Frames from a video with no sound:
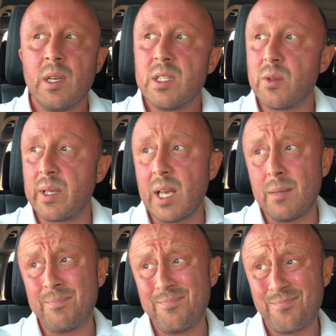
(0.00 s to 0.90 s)
So
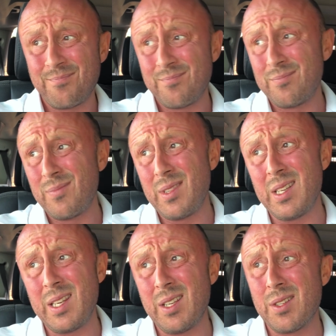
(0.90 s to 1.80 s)
again,
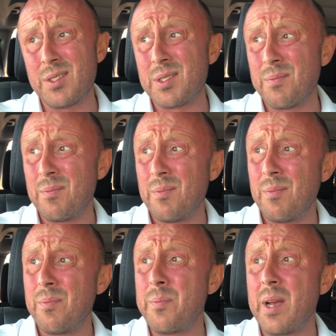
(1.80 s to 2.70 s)
the idiots,
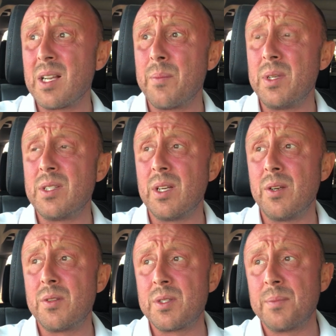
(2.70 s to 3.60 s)
bang up your
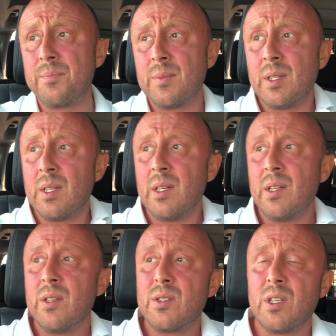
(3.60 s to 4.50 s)
dose.
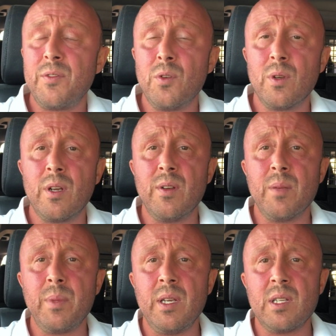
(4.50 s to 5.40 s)
So if your low
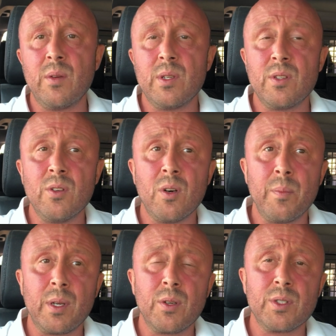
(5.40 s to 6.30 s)
libido is not
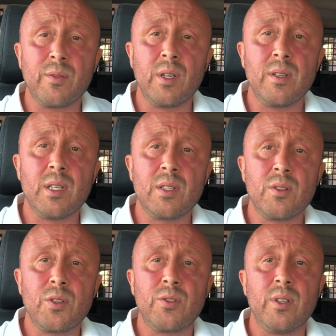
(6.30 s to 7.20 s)
because of low
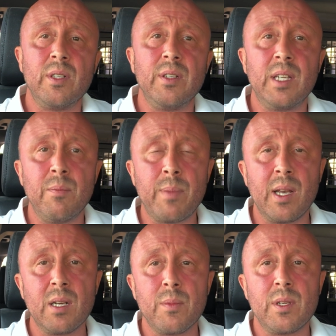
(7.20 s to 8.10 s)
testosterone, you keep
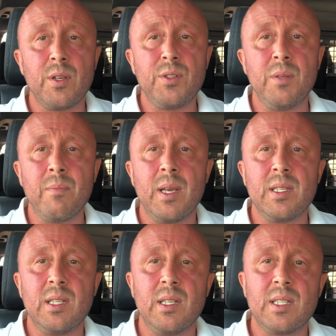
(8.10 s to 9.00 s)
banging up the dose, you may
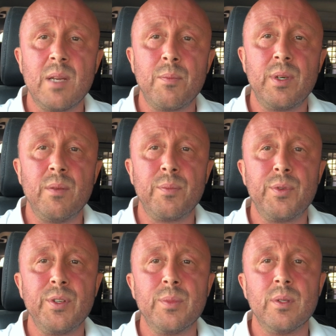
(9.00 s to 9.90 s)
see a temporary
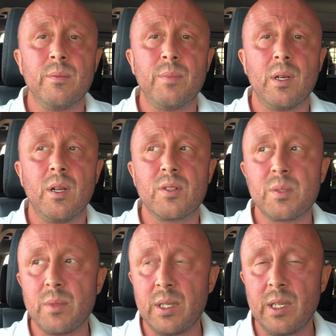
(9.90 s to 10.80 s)
improvement, but
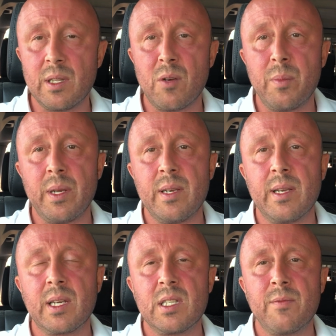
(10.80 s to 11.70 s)
ultimately there'll be a
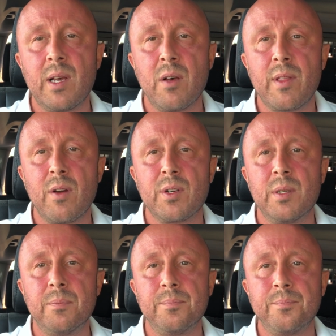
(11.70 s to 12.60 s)
negative health
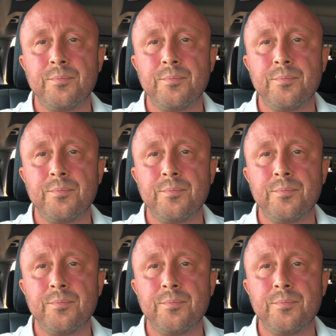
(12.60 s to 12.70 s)
outcome.